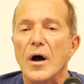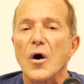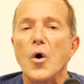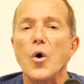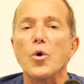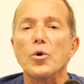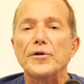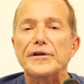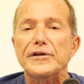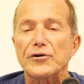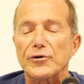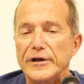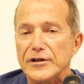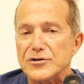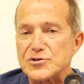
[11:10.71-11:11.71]
Holding
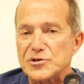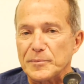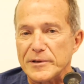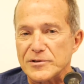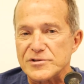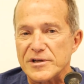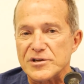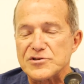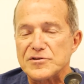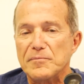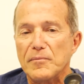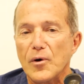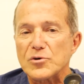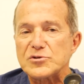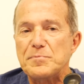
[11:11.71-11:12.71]
your instruments is the
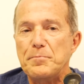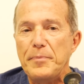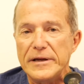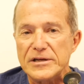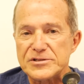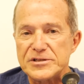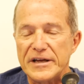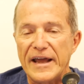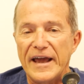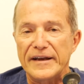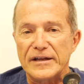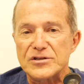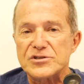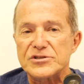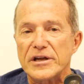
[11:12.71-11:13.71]
most basic and
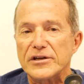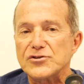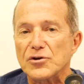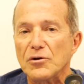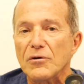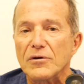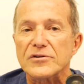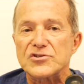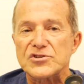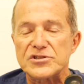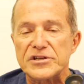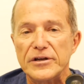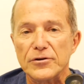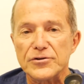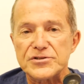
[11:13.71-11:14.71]
essential
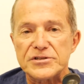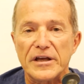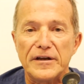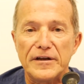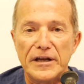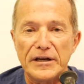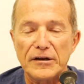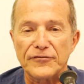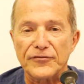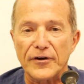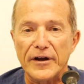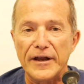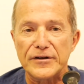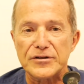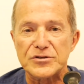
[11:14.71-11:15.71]
skill set needed for
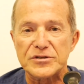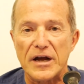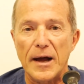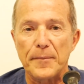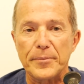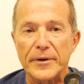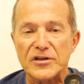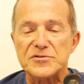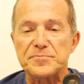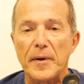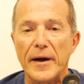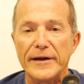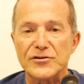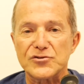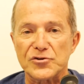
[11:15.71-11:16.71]
endoscopic
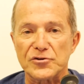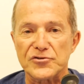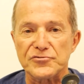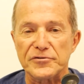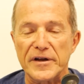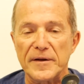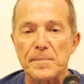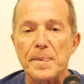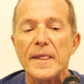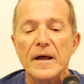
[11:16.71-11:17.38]
spine surgery.